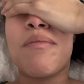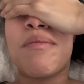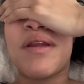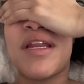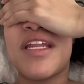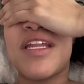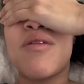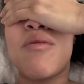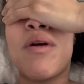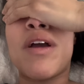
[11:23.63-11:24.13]
But
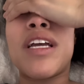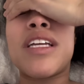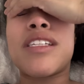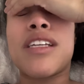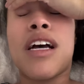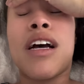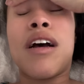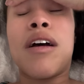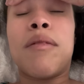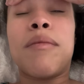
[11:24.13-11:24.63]
anyways,
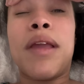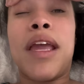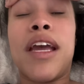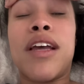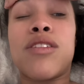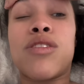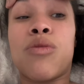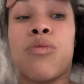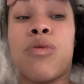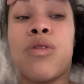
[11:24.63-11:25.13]
um,
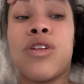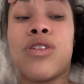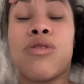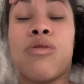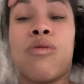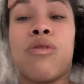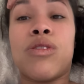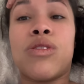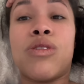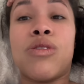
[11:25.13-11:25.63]
yeah, so we're just
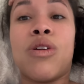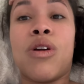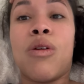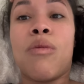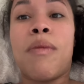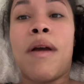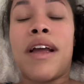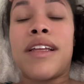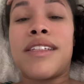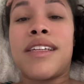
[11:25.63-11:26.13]
going to go
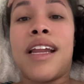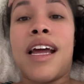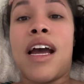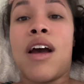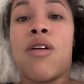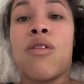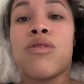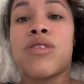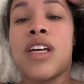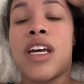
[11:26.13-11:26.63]
back to the
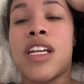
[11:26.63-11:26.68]
house.